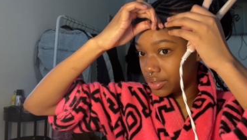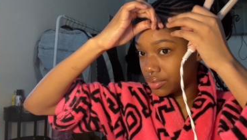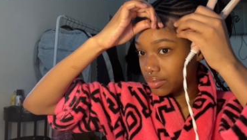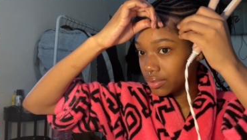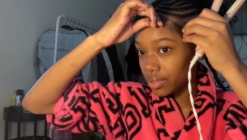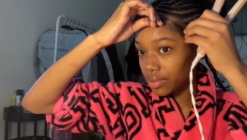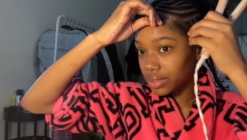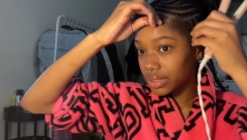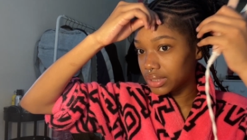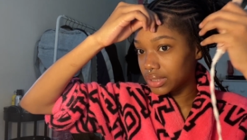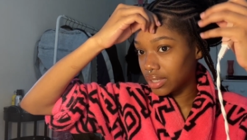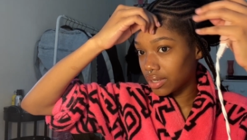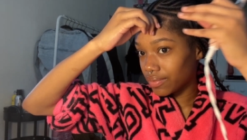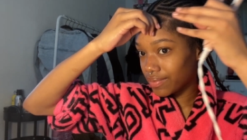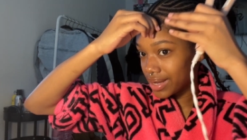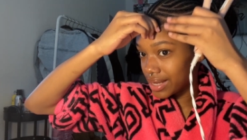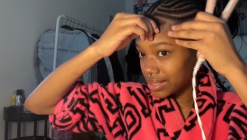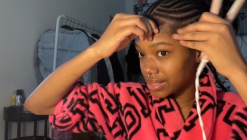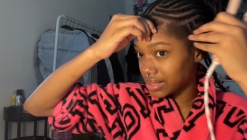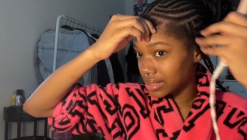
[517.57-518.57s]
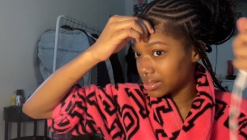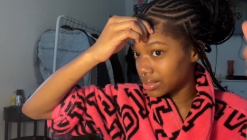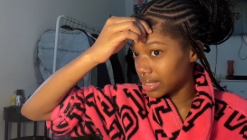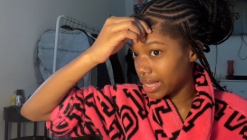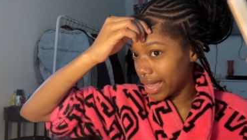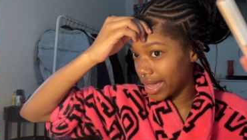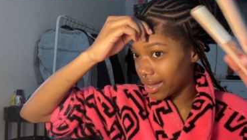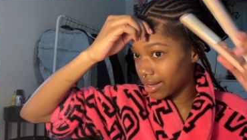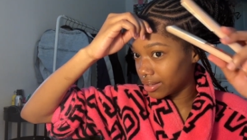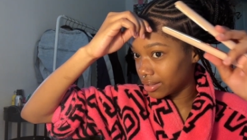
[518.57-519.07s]
you know it's always
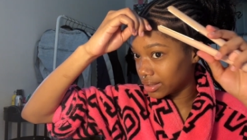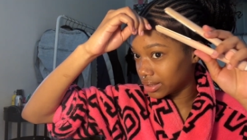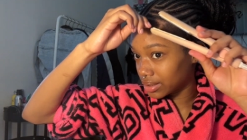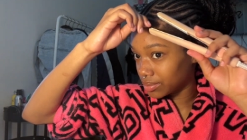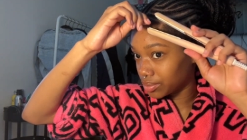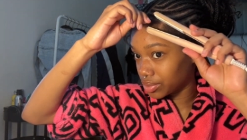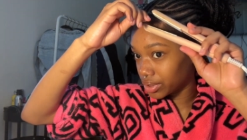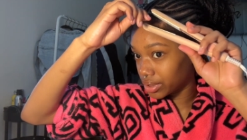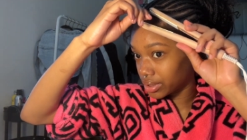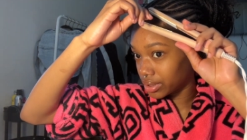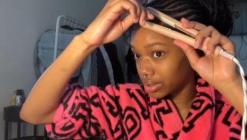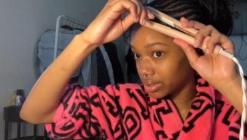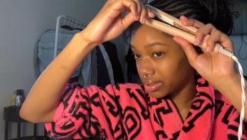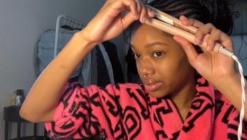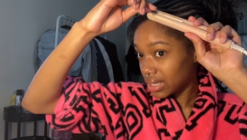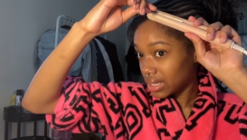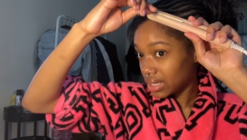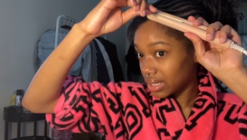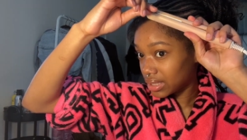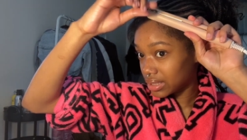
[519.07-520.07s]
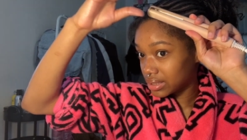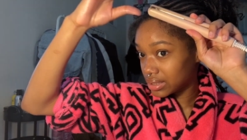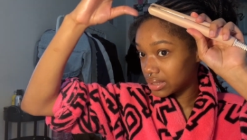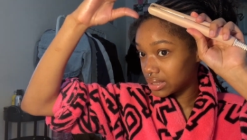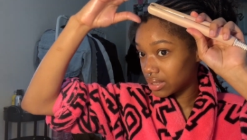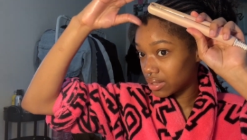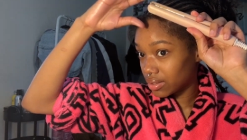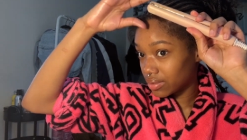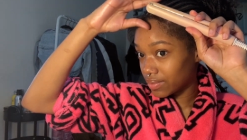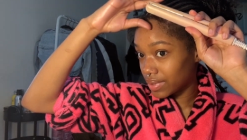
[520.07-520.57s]
haters bro it's
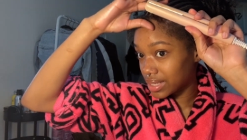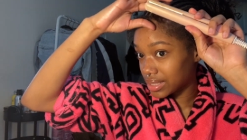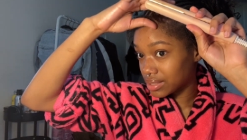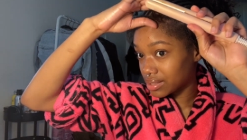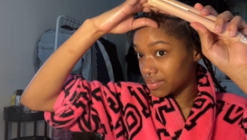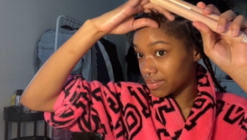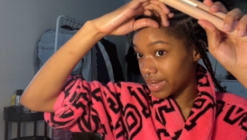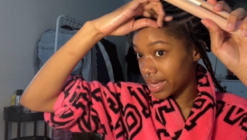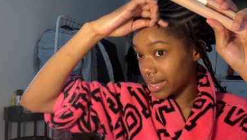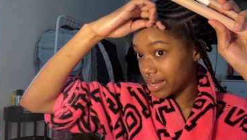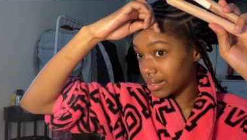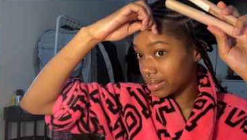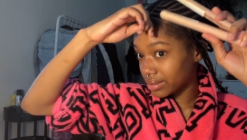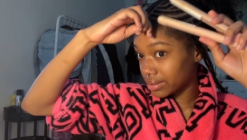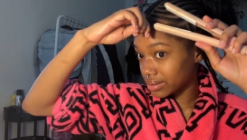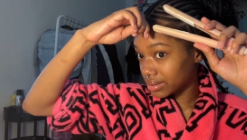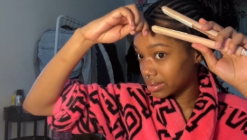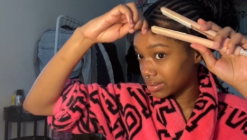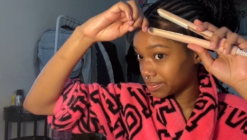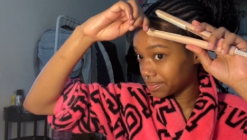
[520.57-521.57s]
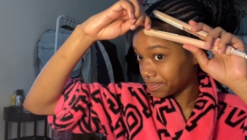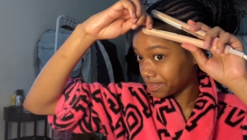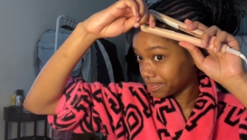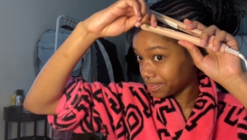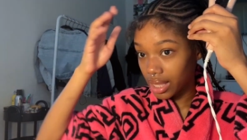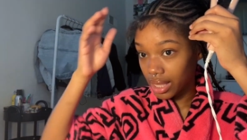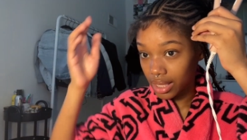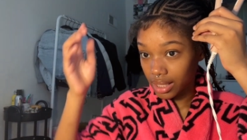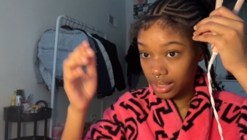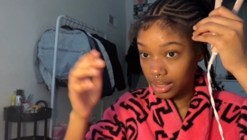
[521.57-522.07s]
always some haters
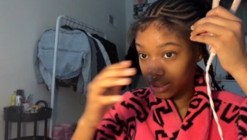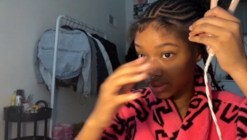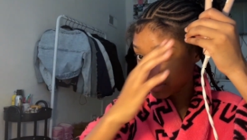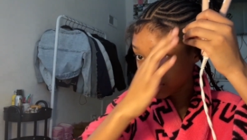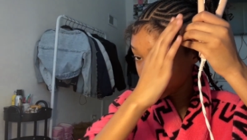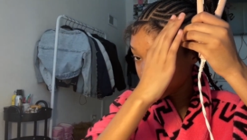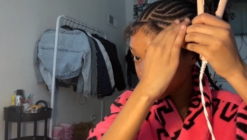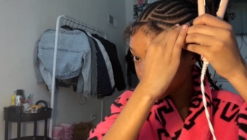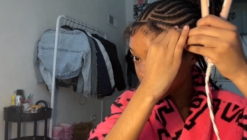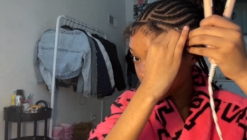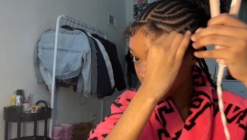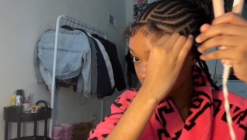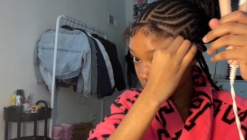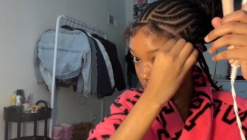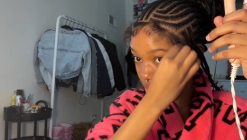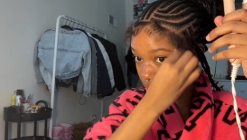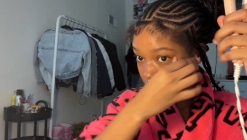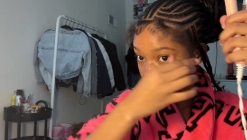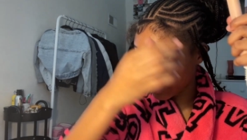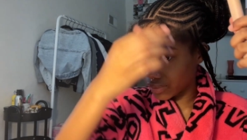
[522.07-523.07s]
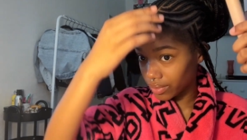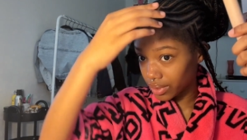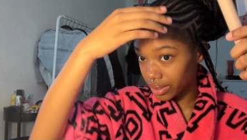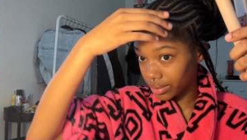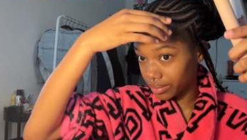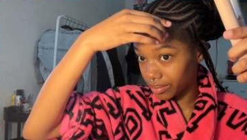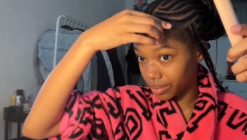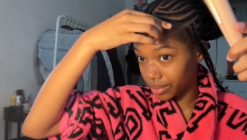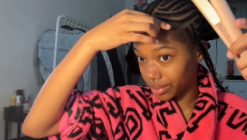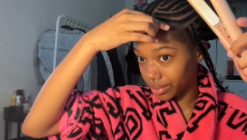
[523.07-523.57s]
you just gotta ignore
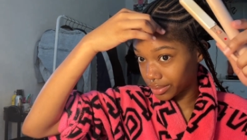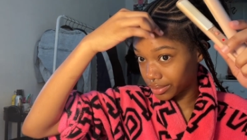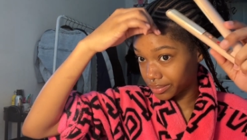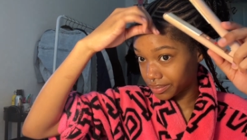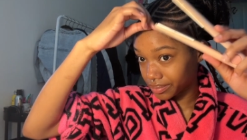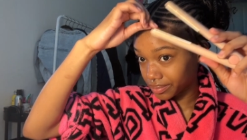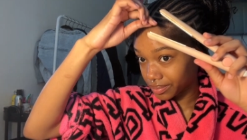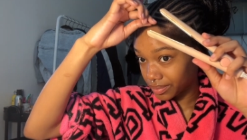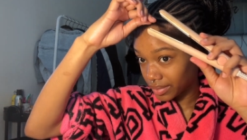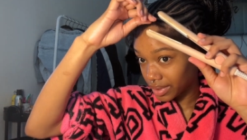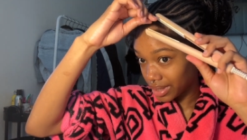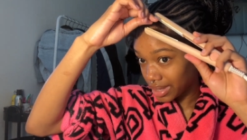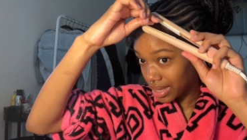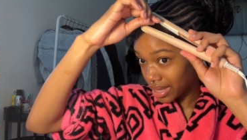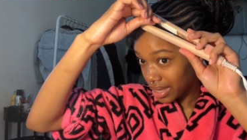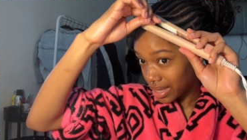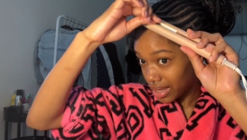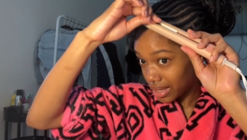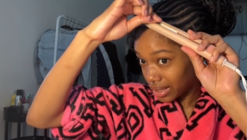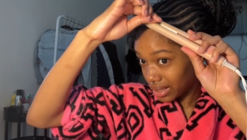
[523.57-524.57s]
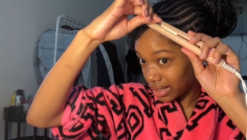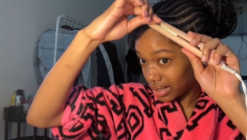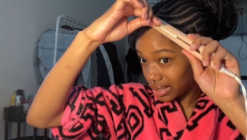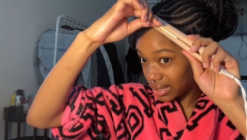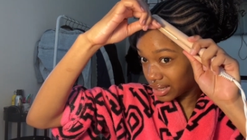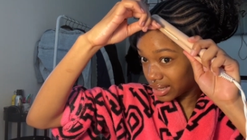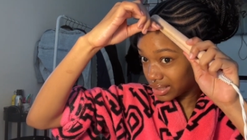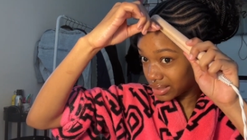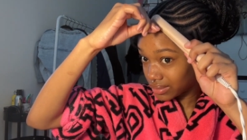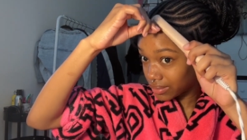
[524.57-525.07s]
them bro
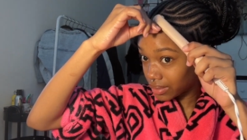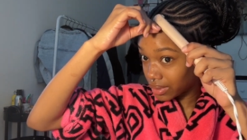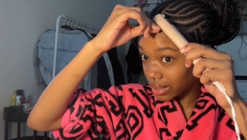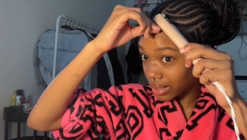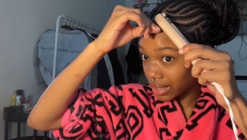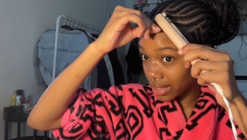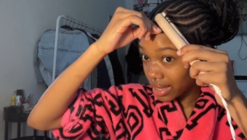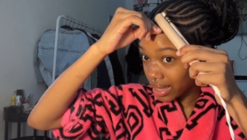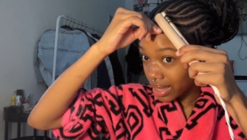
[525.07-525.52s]
and that's what